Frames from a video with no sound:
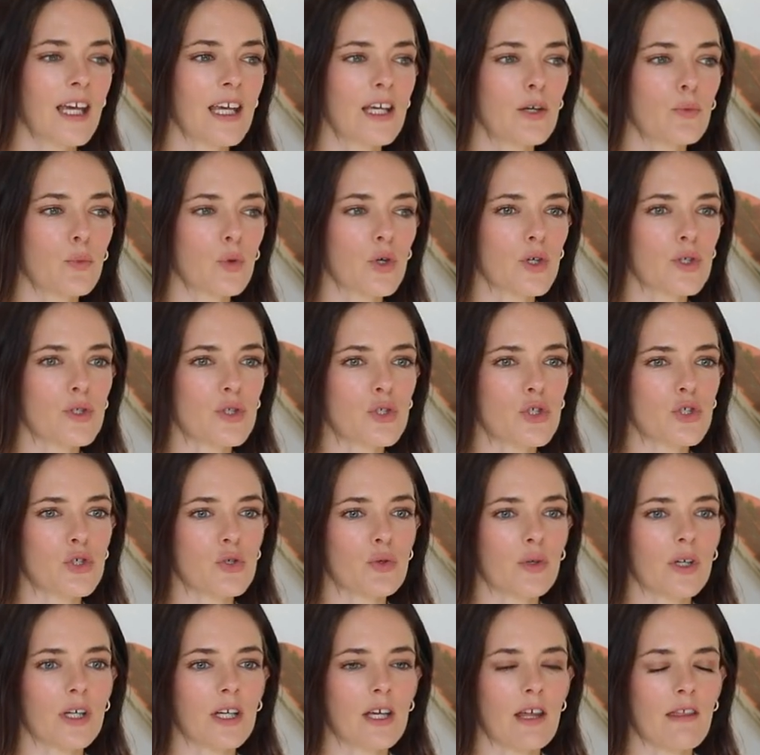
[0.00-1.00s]
It was
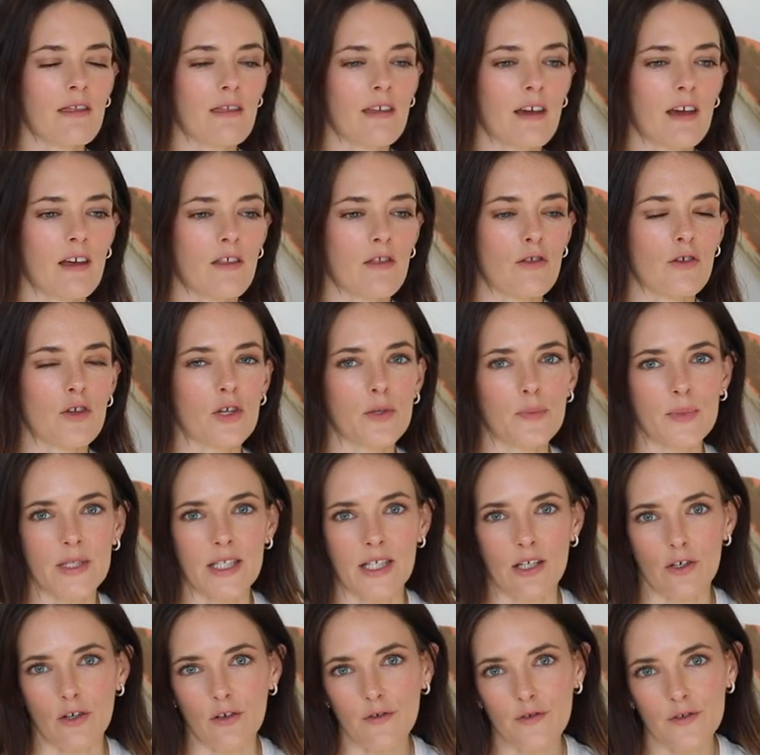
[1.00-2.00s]
during their
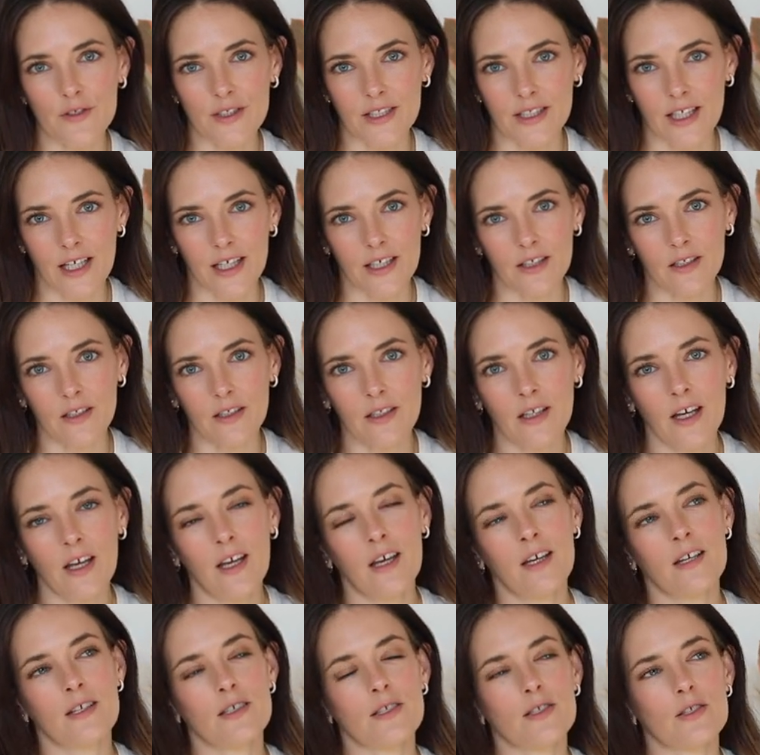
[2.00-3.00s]
30% off sale,
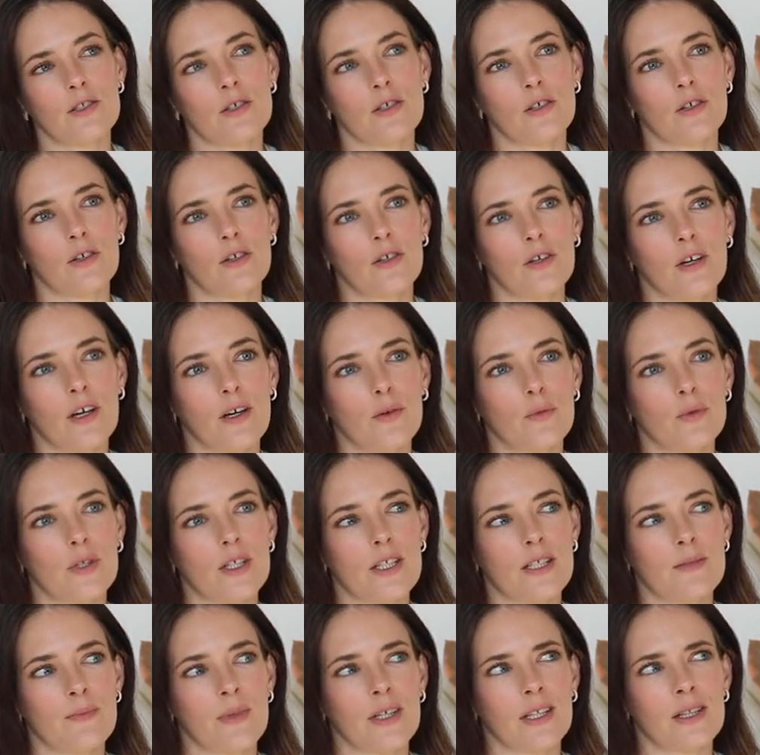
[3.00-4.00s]
so I
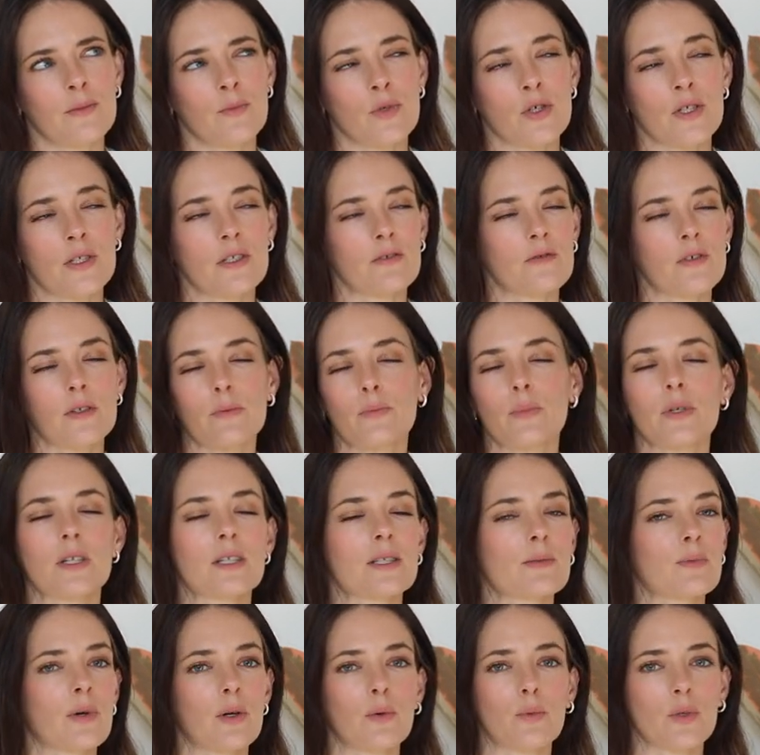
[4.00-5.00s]
wanted to make the most of it
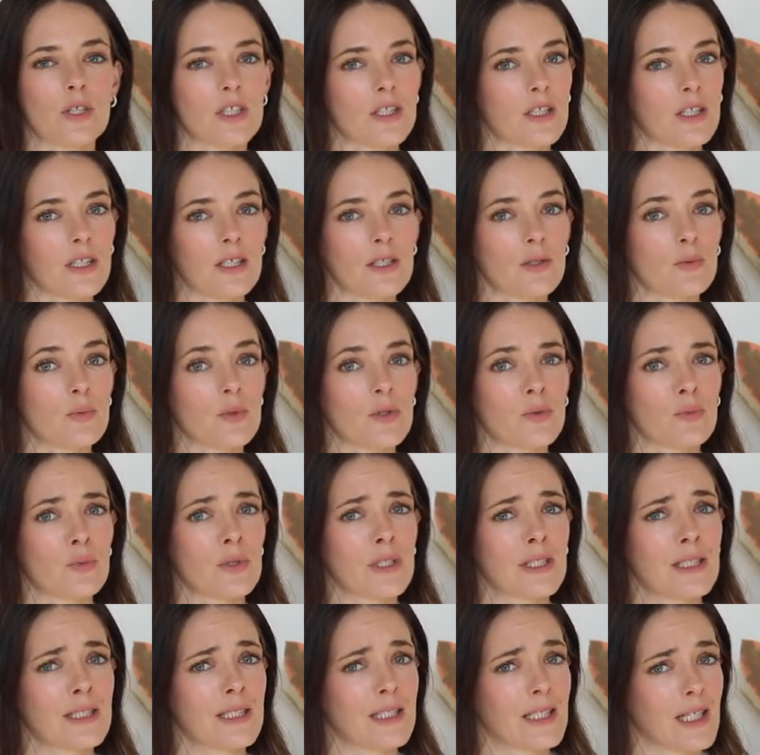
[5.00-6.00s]
because my wish list was
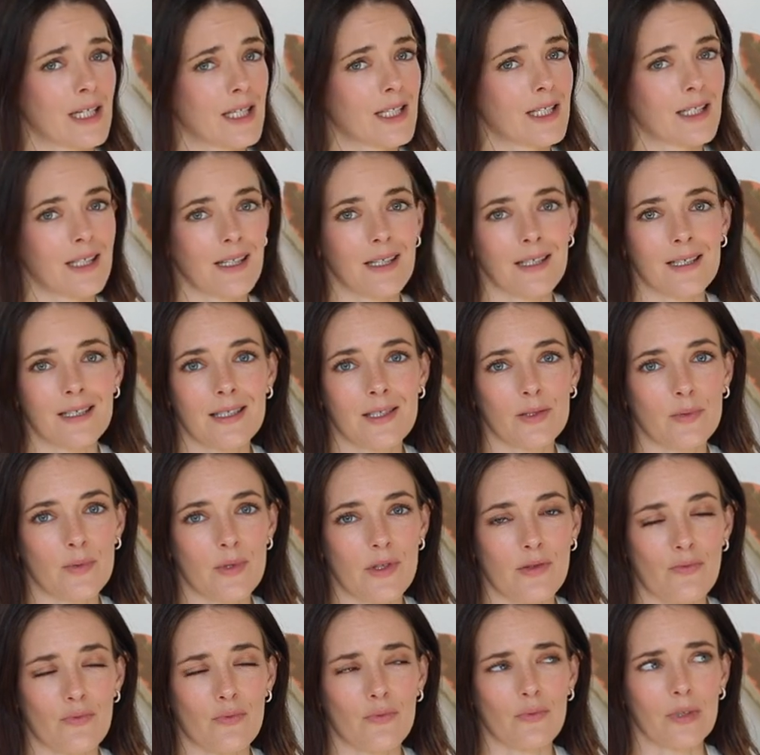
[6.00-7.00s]
ridiculous
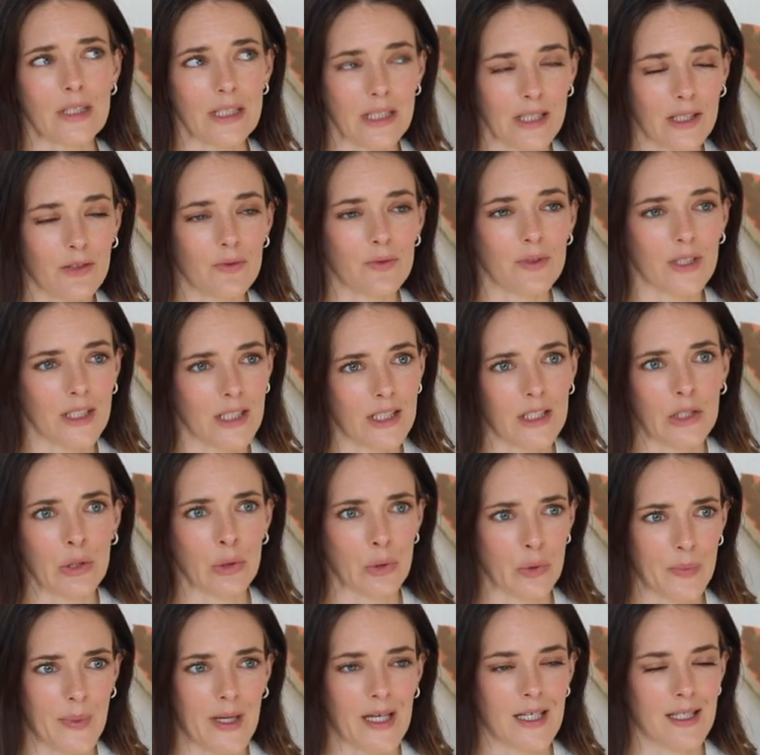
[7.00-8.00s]
with really, really
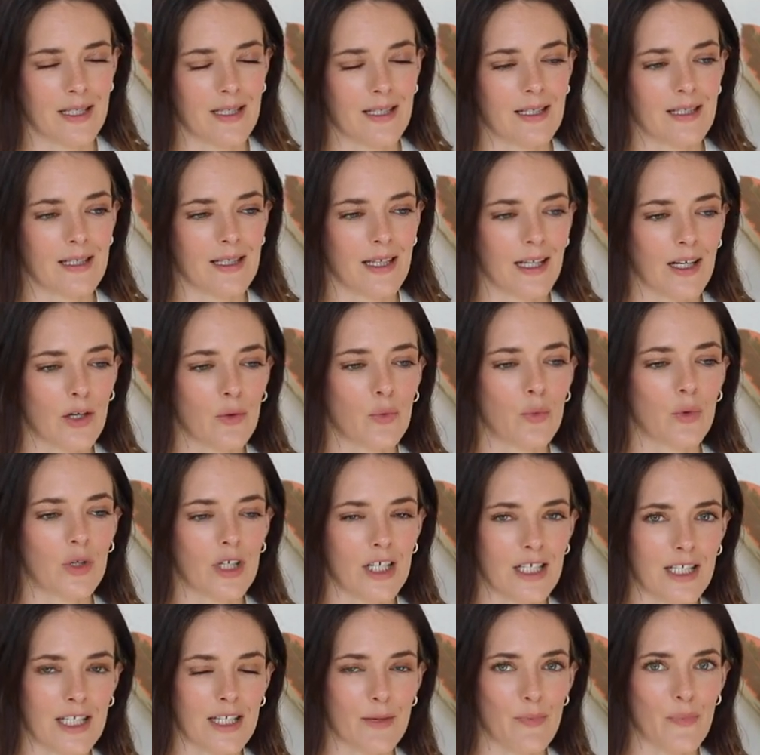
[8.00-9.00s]
cool pieces that I
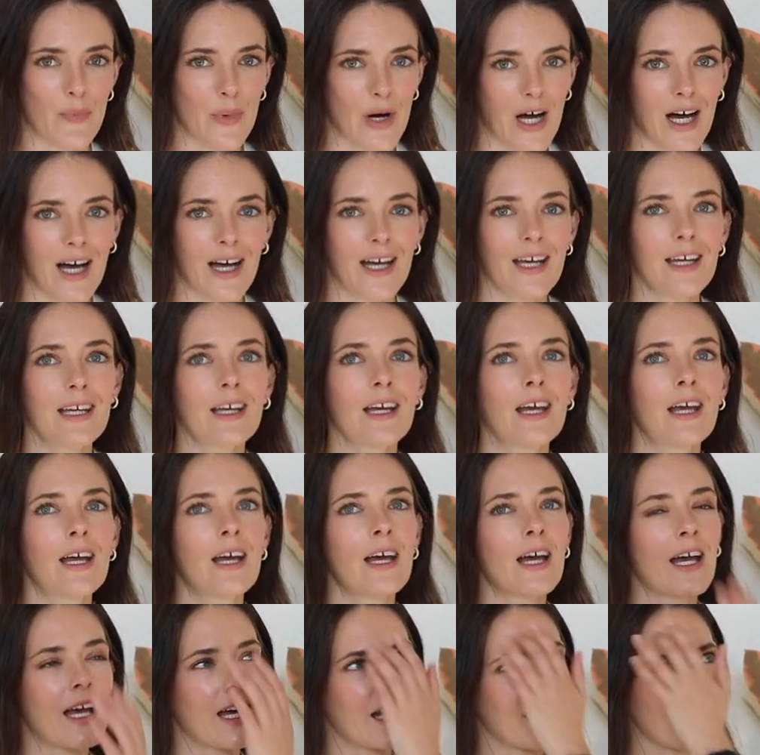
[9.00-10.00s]
wanted to buy,
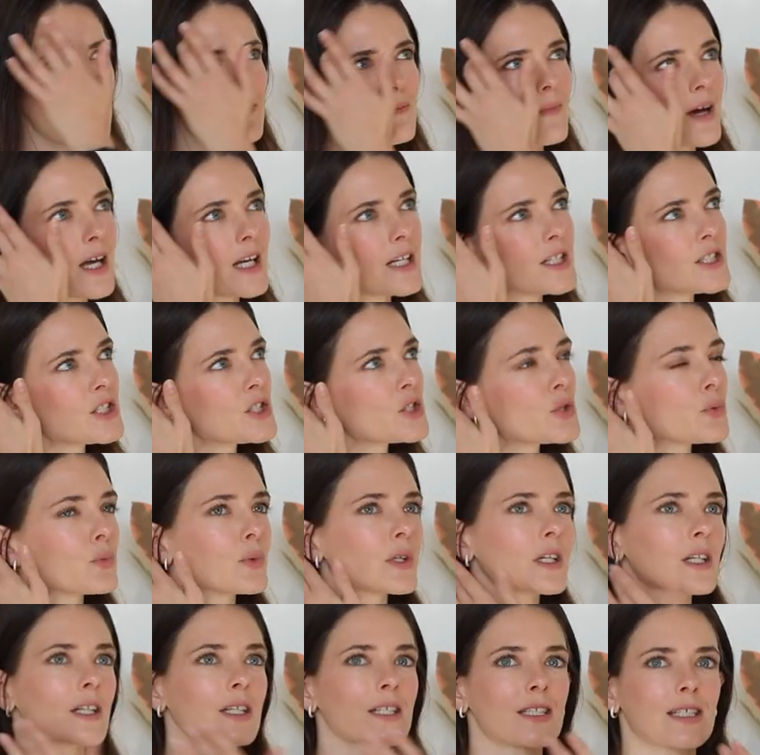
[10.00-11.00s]
and I managed to
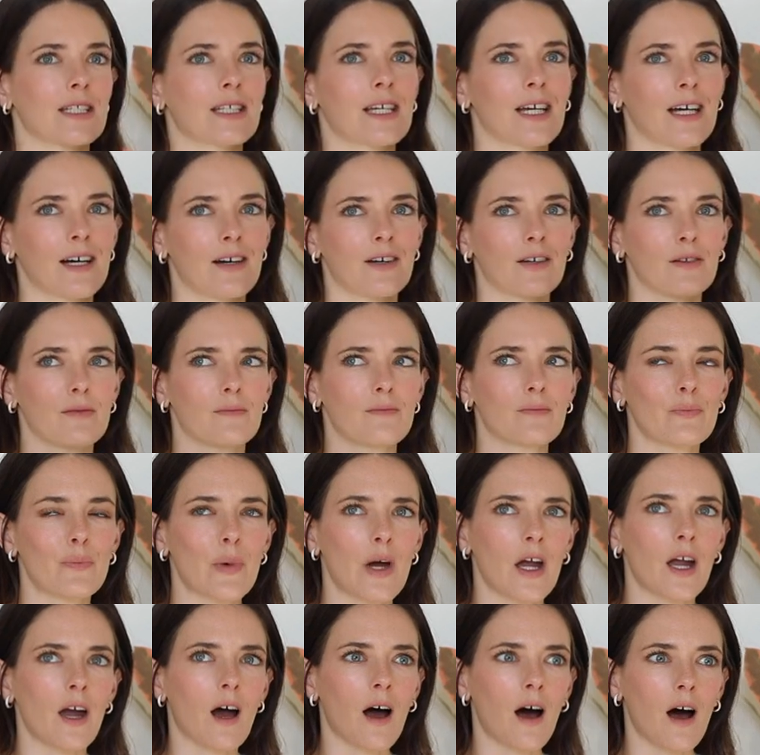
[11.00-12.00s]
whittle it down
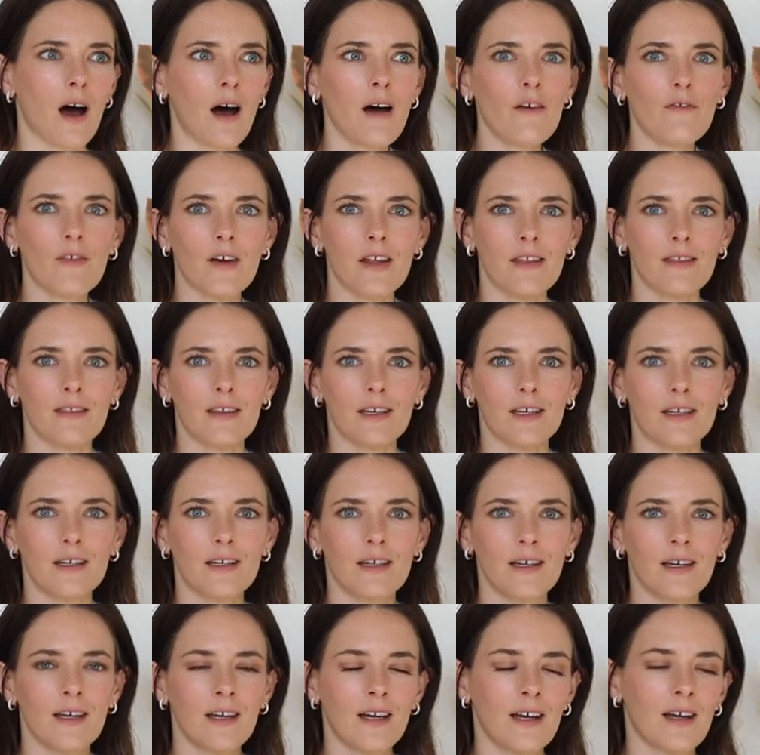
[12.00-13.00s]
by half, I
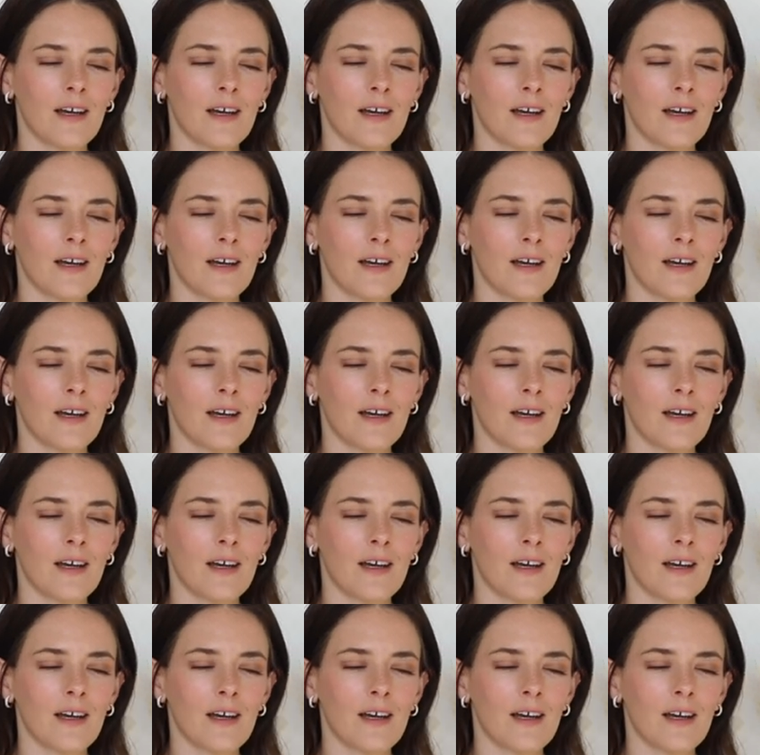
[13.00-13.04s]
think,